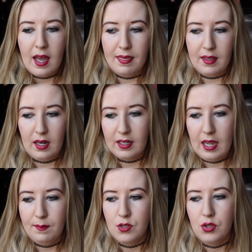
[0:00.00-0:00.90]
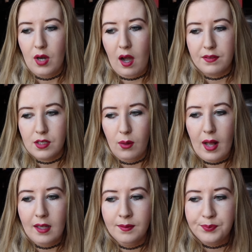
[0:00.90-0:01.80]
And then I came to after a
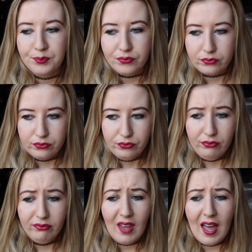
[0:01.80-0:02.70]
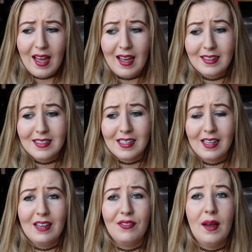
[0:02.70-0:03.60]
while. And
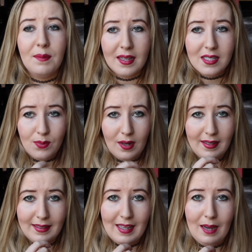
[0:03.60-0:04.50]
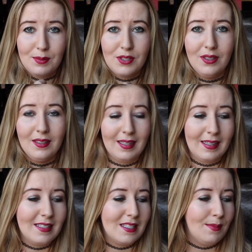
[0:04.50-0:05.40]
if I'm like swallowing a capsule and it
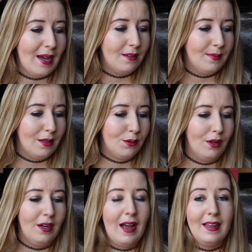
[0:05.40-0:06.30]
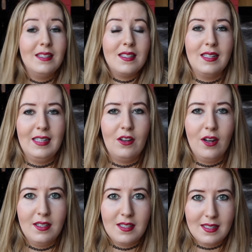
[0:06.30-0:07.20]
like hits the back of my throat, I instantly go
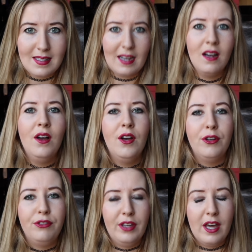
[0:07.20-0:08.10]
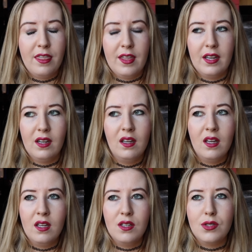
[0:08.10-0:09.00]
into this like fear thing.
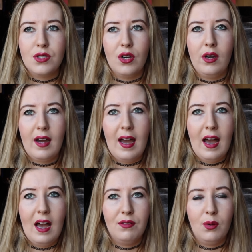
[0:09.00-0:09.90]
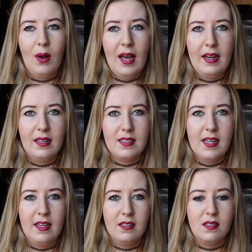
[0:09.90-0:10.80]
So I have quite
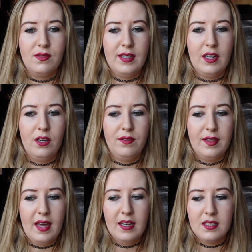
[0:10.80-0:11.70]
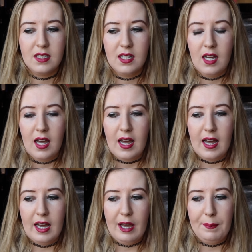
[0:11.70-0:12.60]
intense fear over that.
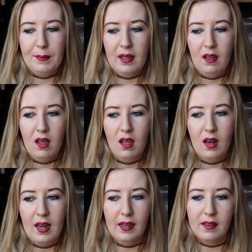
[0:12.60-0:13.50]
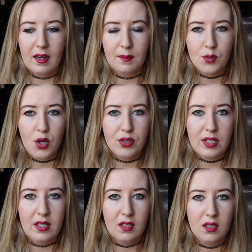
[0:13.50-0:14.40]
Like that I'm
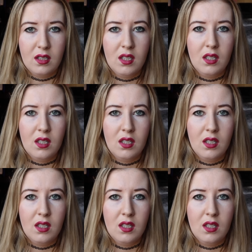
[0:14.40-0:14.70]
choking.